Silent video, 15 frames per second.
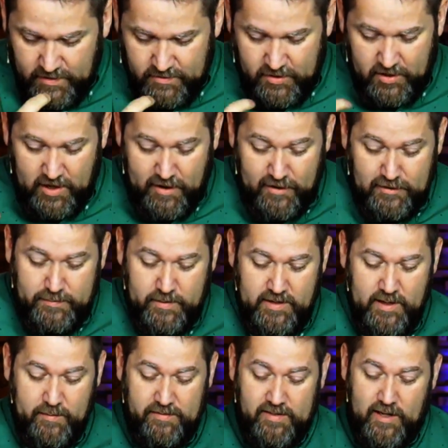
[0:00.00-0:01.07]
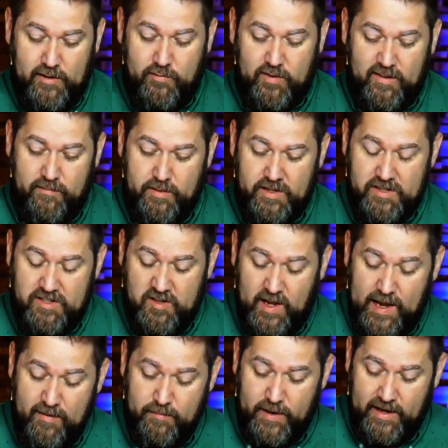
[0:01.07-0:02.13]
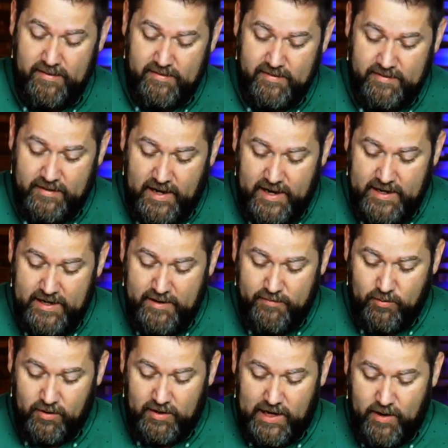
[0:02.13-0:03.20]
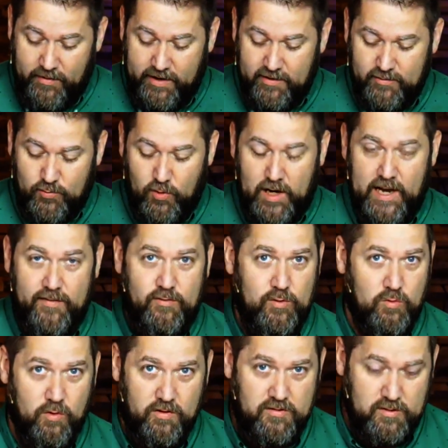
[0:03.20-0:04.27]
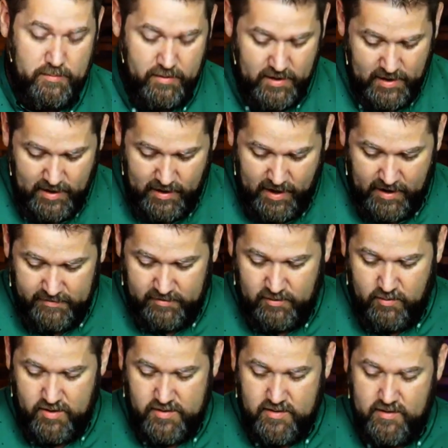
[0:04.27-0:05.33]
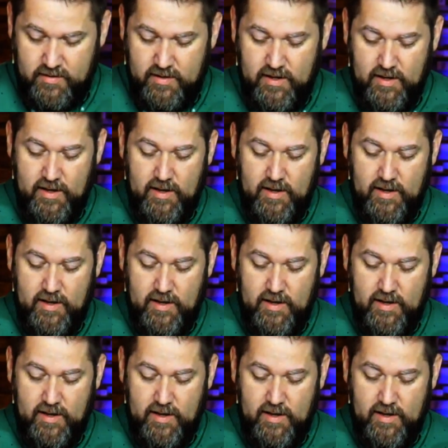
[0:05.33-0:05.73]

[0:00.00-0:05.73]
So the husband himself would have been shamed by society for allowing his wife to worship as a Christian.